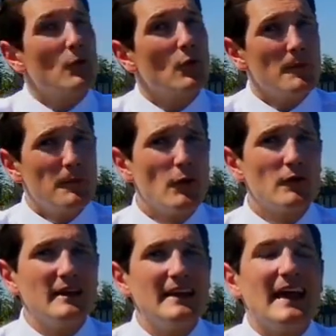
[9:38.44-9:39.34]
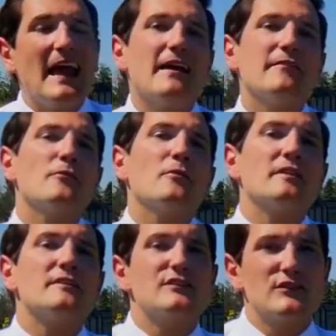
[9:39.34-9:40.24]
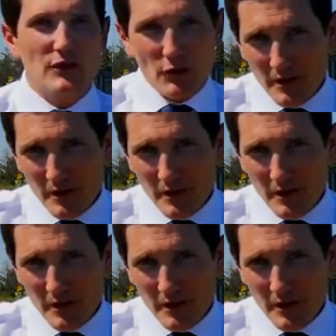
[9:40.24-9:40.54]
more importantly, everyone is so